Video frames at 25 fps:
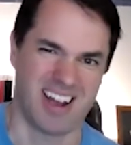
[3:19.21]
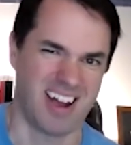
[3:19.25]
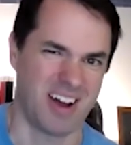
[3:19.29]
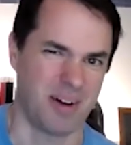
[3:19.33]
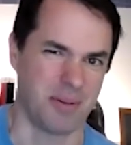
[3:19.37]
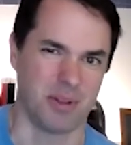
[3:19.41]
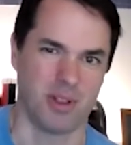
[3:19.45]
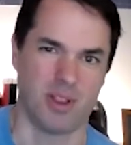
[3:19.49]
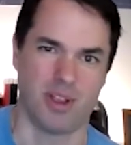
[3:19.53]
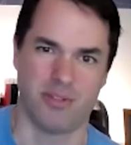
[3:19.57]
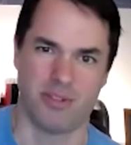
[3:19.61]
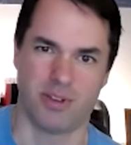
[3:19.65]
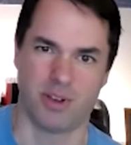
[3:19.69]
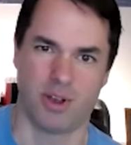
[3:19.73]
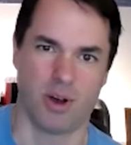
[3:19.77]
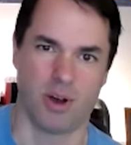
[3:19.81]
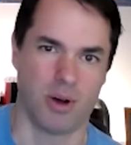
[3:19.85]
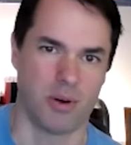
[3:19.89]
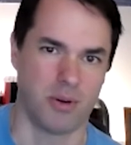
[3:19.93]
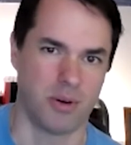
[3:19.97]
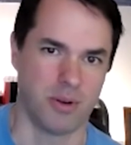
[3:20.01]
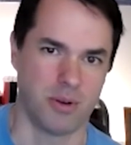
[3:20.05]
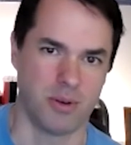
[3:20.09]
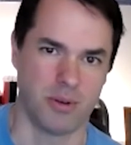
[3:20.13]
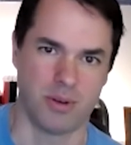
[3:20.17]
I would love to
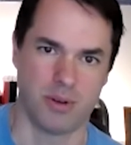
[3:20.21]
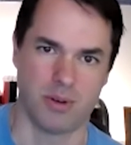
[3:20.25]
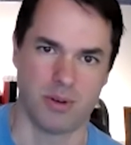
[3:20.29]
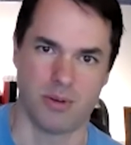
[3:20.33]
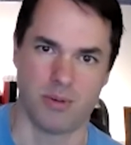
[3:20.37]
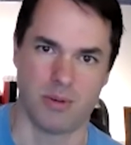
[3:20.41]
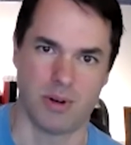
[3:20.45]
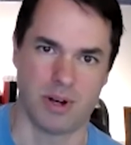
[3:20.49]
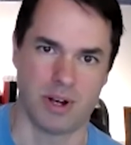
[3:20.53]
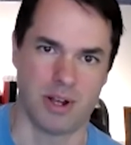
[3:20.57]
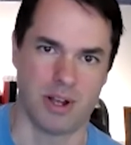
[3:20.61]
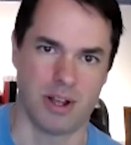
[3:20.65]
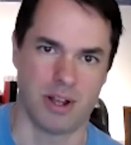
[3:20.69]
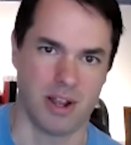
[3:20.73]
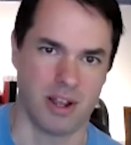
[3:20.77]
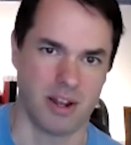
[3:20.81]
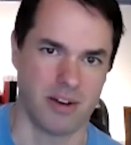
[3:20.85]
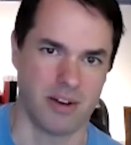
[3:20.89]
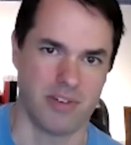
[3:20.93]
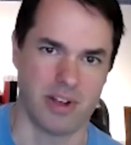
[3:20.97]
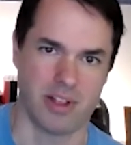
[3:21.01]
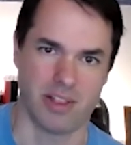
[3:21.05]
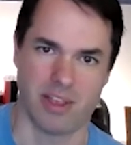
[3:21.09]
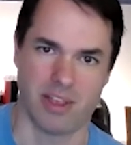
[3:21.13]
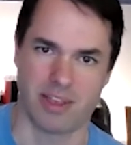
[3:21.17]
go to, to uh, an
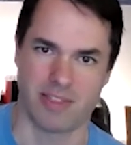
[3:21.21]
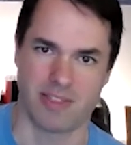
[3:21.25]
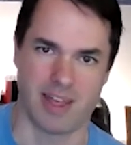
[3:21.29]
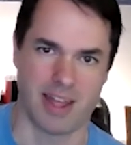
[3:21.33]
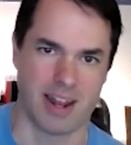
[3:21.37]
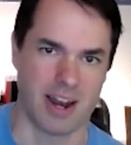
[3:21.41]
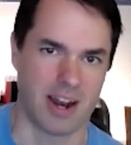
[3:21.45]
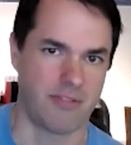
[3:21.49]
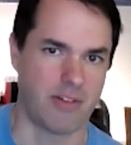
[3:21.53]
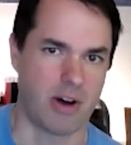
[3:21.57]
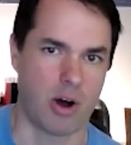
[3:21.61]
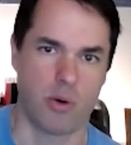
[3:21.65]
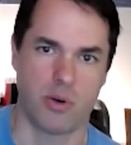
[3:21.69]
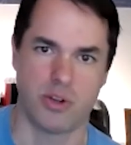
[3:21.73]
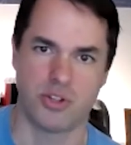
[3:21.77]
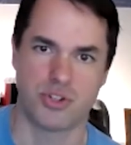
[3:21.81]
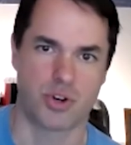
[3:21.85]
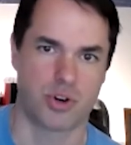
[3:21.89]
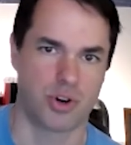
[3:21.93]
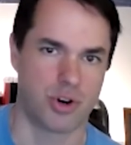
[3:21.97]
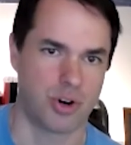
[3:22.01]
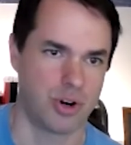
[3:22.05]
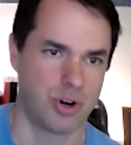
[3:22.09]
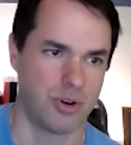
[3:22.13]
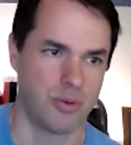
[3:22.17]
event like that. I've always
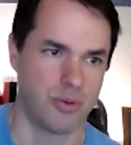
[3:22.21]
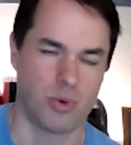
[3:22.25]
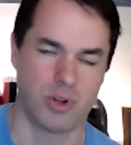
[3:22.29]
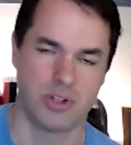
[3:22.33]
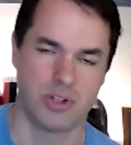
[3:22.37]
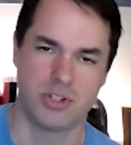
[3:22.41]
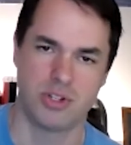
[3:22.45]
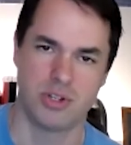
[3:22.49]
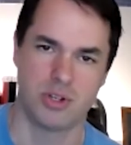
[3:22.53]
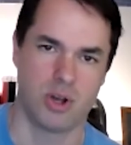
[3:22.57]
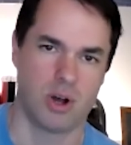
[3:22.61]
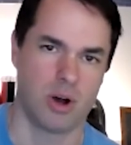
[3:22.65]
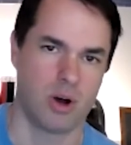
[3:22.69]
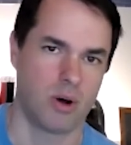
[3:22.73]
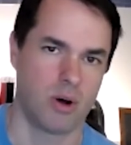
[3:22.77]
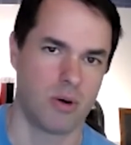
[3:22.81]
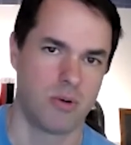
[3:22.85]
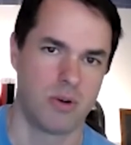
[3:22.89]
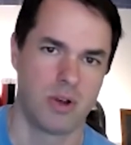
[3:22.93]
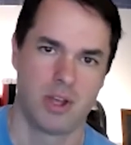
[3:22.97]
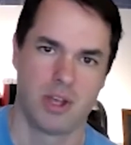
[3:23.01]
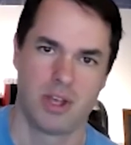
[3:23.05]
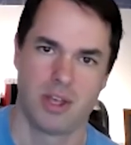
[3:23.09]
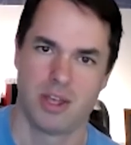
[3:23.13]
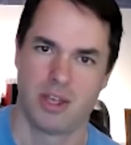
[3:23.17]
heard once you
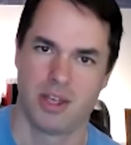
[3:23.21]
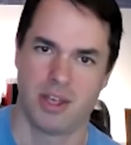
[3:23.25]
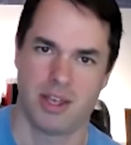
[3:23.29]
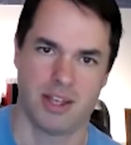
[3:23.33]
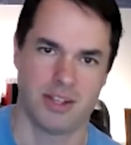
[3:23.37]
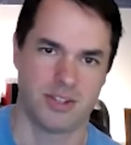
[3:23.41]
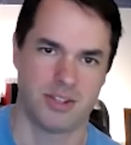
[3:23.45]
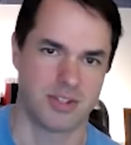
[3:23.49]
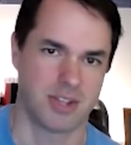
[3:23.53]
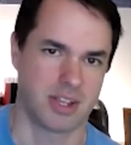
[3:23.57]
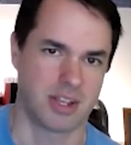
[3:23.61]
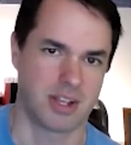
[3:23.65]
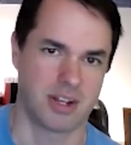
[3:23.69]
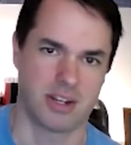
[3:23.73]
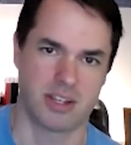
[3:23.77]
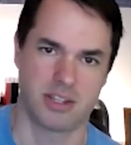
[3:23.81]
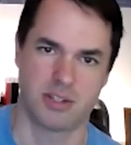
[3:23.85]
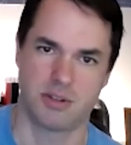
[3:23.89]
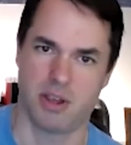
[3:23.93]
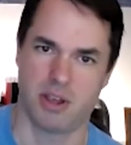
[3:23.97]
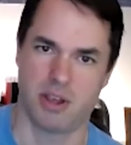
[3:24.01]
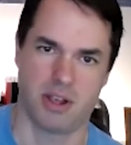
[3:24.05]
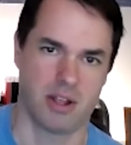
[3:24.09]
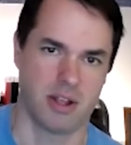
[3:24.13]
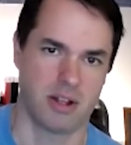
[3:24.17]
go, it's like an,
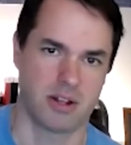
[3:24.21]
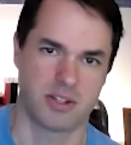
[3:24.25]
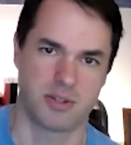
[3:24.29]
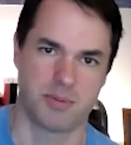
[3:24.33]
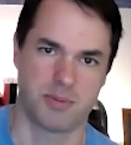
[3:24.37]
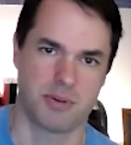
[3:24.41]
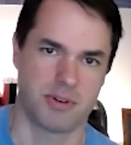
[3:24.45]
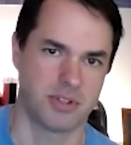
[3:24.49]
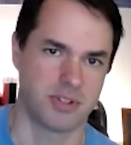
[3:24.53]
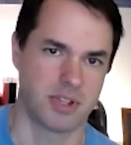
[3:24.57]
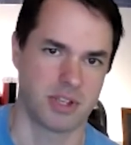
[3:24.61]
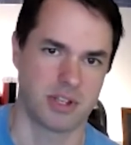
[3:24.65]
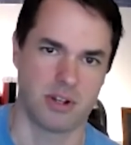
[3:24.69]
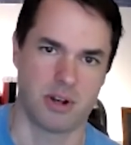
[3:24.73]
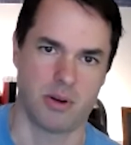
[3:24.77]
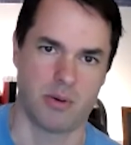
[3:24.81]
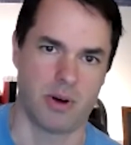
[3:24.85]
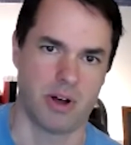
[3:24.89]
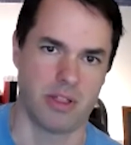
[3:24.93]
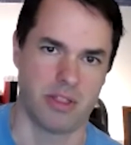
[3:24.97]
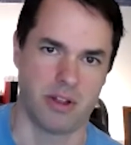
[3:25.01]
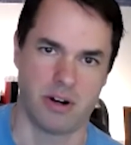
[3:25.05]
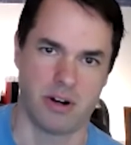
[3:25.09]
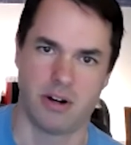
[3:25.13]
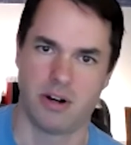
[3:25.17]
ex- an experience like no
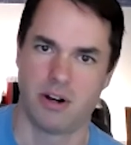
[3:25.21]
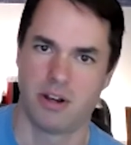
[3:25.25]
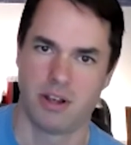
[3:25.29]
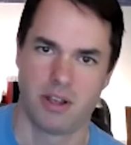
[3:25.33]
other.